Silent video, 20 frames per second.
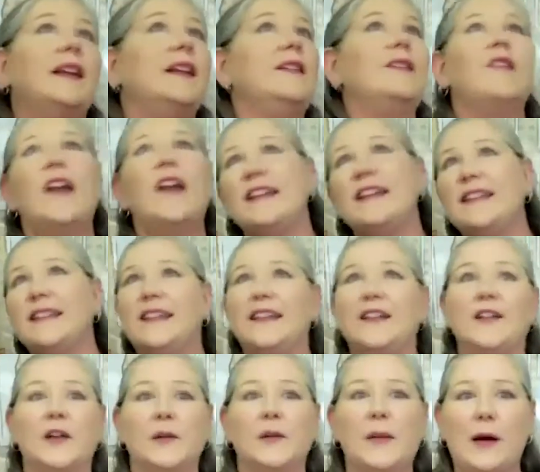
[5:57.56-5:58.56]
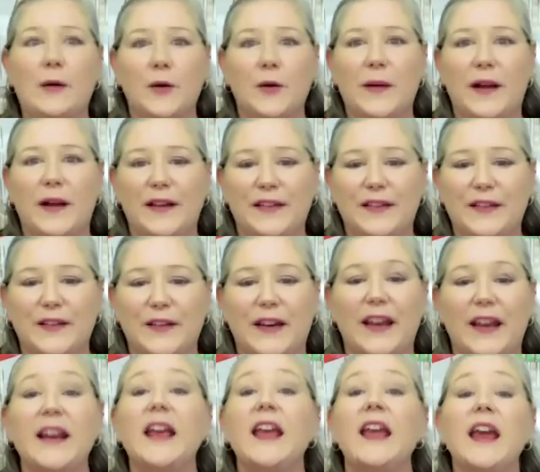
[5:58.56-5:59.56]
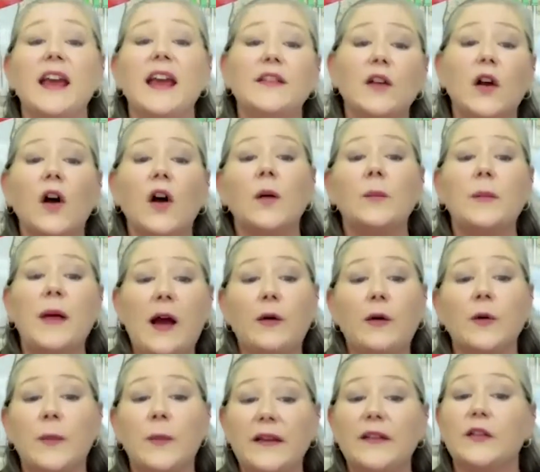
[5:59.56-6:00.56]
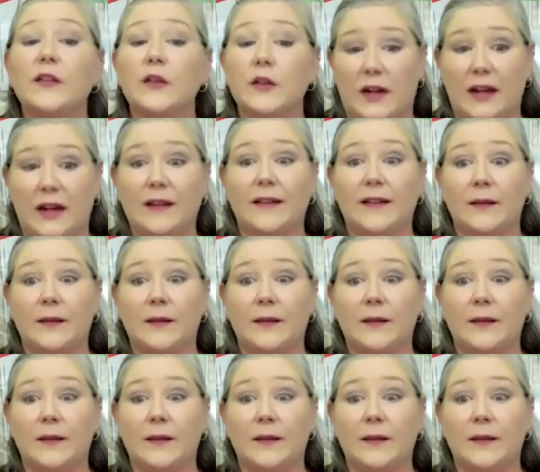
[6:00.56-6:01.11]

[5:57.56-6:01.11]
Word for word: lights here are powered by a circuit. It's all powered by circuits,